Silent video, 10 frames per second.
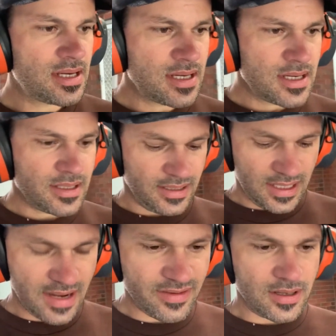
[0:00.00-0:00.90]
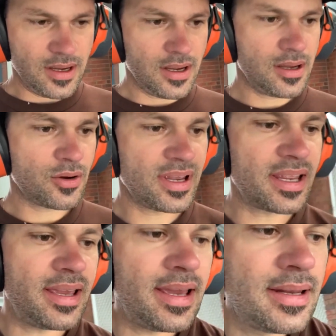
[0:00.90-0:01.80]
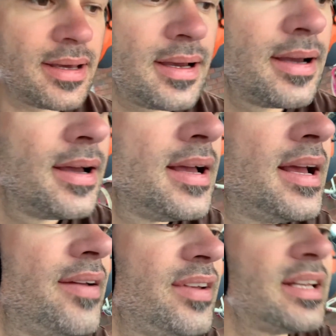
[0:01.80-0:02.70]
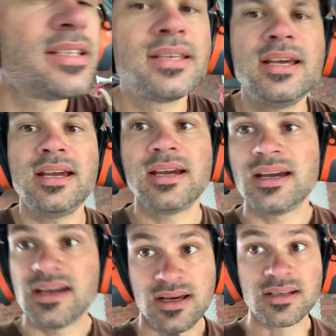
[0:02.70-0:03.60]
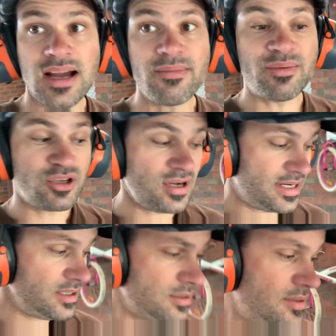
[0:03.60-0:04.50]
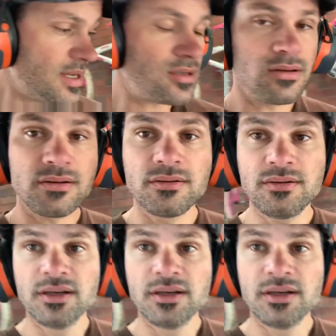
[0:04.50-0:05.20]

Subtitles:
Let's have a quick gander. If you can see, it's come up shiny. It does look good.